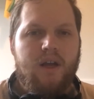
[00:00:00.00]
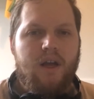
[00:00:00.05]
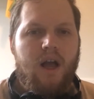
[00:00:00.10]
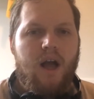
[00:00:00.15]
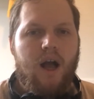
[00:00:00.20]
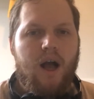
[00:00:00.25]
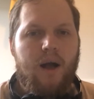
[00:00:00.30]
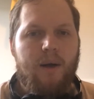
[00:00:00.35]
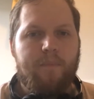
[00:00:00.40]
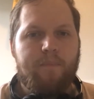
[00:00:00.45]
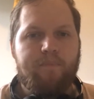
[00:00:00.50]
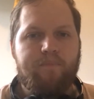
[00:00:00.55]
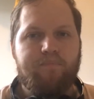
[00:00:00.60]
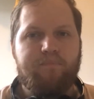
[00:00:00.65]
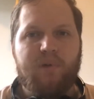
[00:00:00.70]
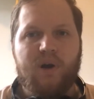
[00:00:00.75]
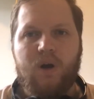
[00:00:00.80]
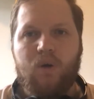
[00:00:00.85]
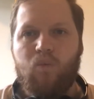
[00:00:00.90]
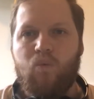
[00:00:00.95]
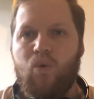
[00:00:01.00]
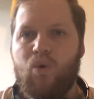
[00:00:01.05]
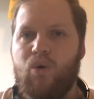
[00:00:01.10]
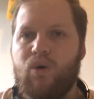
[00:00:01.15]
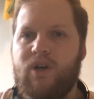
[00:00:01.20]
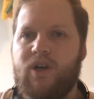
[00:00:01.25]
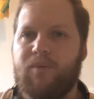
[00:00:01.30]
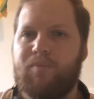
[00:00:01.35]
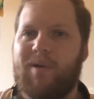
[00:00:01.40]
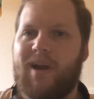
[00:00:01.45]
But
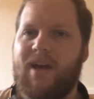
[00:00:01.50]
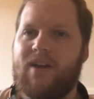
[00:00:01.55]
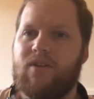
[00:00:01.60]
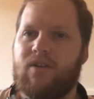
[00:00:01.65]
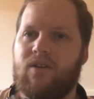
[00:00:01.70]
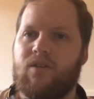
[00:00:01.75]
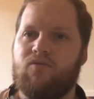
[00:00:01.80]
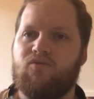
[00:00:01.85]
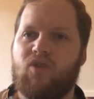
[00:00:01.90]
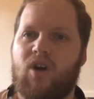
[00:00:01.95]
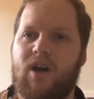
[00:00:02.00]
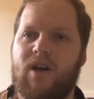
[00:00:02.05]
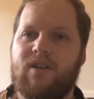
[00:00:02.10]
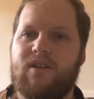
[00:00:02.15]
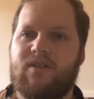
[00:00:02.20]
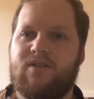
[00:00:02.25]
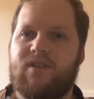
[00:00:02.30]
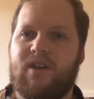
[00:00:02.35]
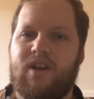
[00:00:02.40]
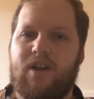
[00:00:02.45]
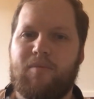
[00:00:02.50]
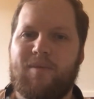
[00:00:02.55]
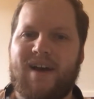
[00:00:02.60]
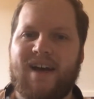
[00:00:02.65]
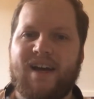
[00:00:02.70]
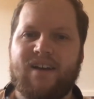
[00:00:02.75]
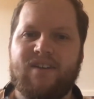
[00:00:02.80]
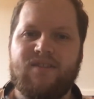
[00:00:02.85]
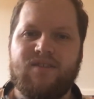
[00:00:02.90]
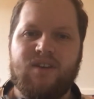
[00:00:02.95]
Walker played on the right of the centre
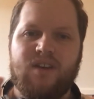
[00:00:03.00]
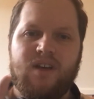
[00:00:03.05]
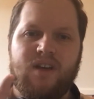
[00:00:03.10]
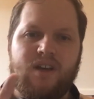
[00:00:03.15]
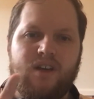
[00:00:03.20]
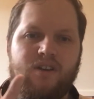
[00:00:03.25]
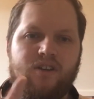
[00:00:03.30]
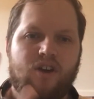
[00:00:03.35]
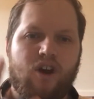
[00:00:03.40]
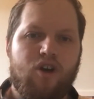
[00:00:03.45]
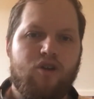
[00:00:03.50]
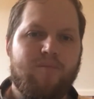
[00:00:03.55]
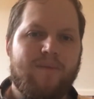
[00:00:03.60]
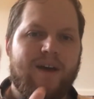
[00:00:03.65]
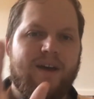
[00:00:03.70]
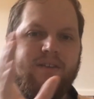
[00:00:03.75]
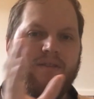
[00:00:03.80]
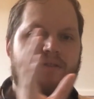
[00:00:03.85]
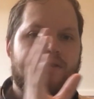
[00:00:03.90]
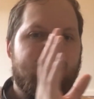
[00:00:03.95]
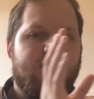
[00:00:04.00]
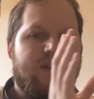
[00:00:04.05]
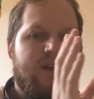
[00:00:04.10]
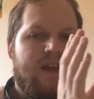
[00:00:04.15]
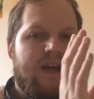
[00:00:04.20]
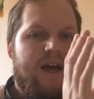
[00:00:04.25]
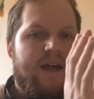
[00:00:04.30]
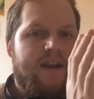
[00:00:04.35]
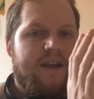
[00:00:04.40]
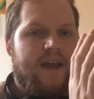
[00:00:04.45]
backs, Gomez,
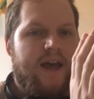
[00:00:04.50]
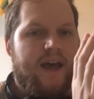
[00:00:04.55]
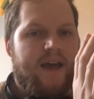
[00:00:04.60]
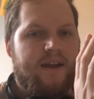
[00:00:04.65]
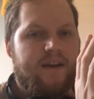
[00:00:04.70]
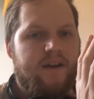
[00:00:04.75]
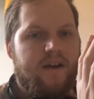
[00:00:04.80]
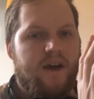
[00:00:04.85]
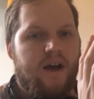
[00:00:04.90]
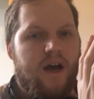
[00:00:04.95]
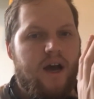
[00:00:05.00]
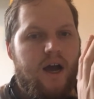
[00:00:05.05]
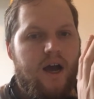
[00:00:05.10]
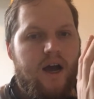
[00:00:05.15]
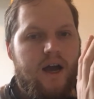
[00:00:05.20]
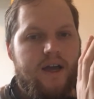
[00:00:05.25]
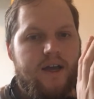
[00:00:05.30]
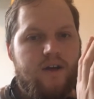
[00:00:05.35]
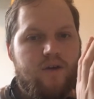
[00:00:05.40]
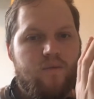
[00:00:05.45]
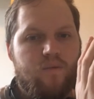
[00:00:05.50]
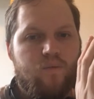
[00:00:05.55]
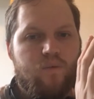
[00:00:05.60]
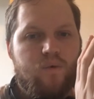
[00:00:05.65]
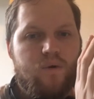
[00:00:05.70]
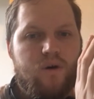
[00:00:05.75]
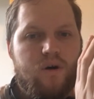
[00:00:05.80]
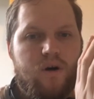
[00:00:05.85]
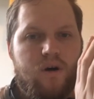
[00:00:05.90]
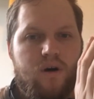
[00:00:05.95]
and then it
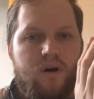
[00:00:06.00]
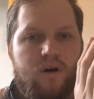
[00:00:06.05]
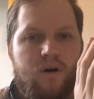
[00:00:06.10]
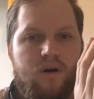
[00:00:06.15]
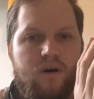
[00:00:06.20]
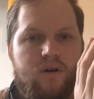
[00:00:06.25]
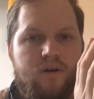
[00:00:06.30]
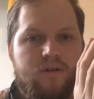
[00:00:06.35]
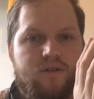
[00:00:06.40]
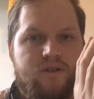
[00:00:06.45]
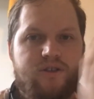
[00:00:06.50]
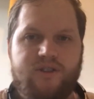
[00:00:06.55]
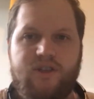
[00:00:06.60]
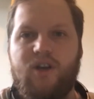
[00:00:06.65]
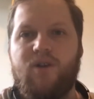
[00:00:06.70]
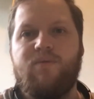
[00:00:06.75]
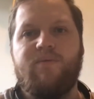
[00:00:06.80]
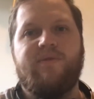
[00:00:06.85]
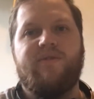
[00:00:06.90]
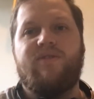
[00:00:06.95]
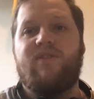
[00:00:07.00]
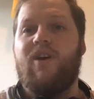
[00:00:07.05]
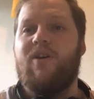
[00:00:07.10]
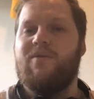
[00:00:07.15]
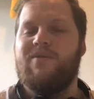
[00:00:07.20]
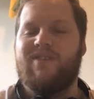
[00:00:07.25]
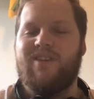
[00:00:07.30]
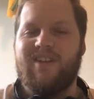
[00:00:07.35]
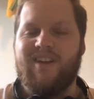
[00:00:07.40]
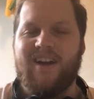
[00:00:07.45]
was
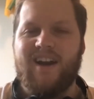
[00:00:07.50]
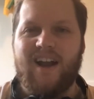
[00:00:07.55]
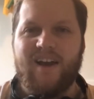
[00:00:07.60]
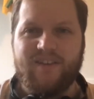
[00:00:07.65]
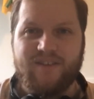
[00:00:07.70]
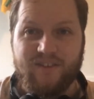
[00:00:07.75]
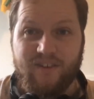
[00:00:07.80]
Stones on the left.